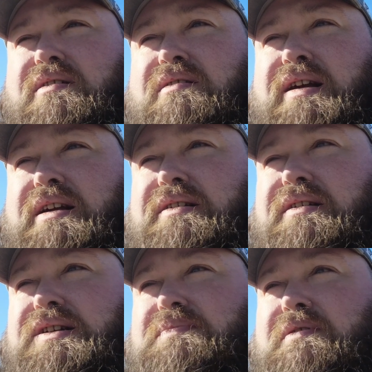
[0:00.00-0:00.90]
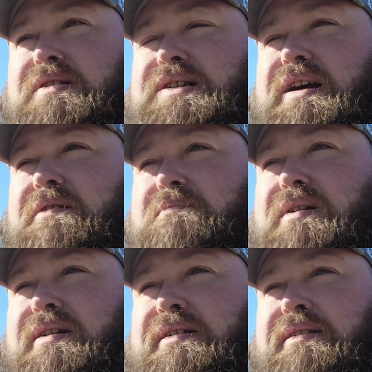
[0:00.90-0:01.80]
I'll get to experience that with
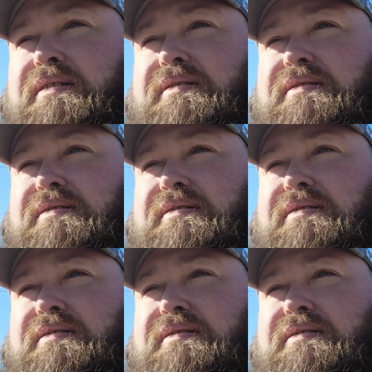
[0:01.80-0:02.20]
my